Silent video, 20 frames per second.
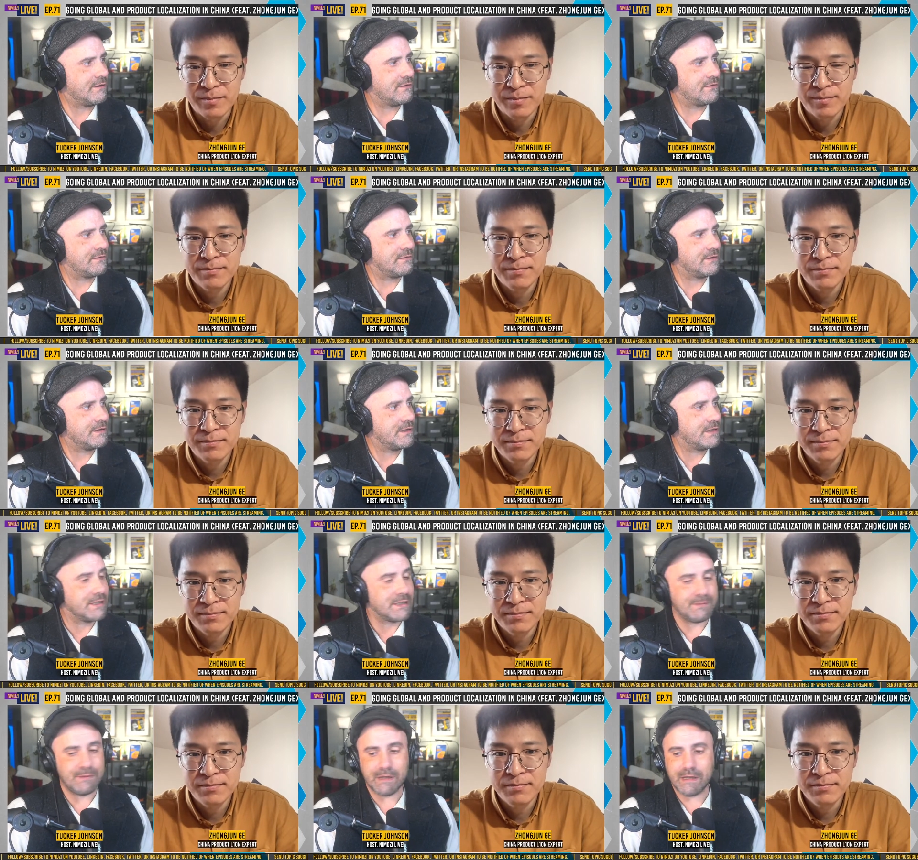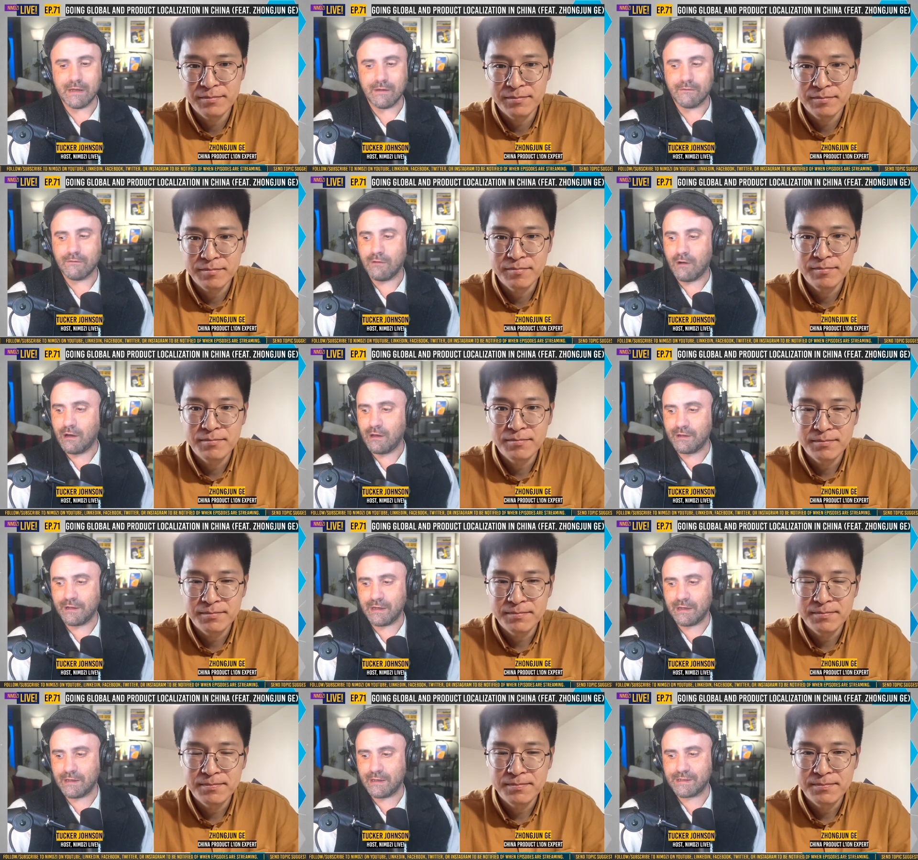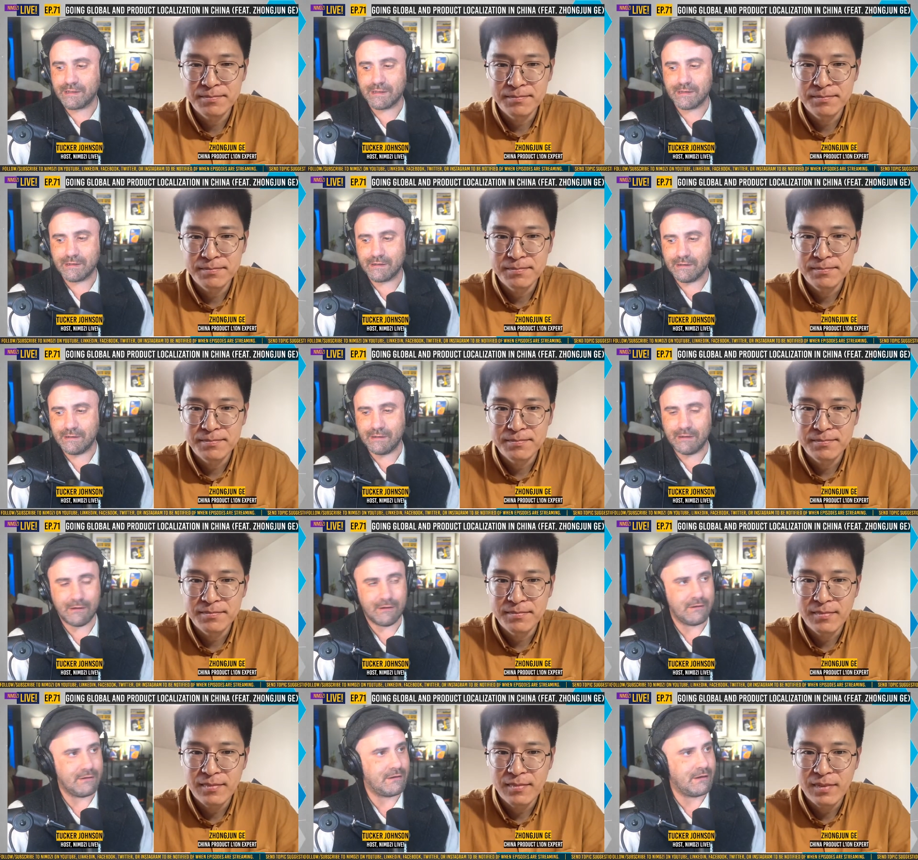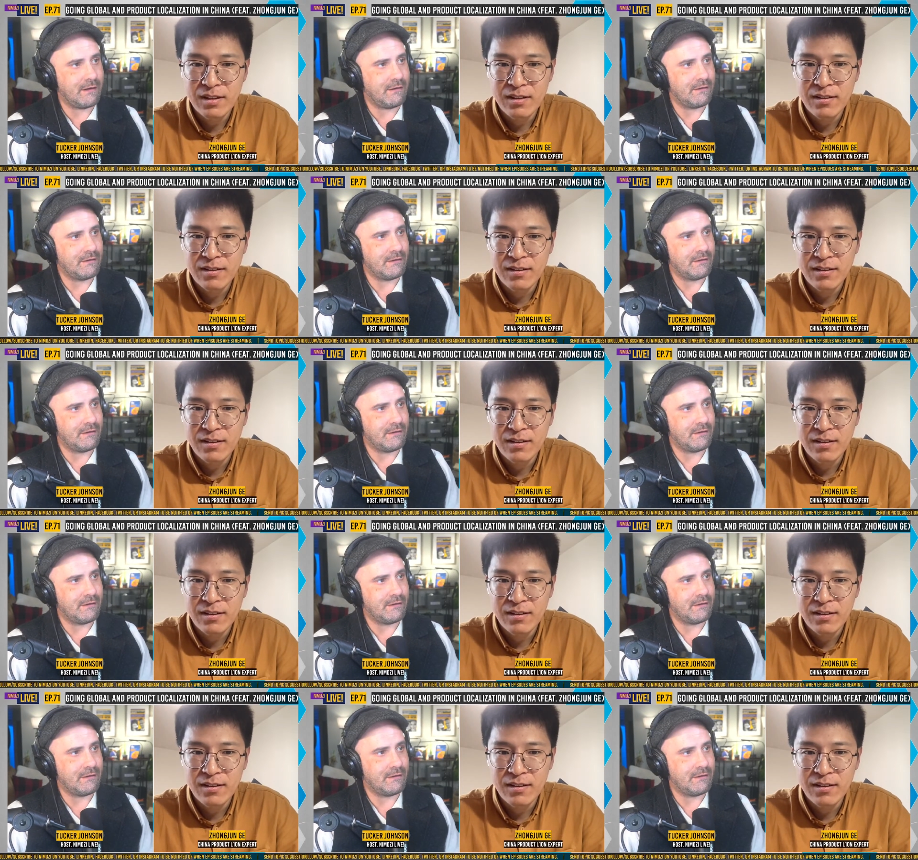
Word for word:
Speaker 1: yeah. speaking of quality, let's you know I'll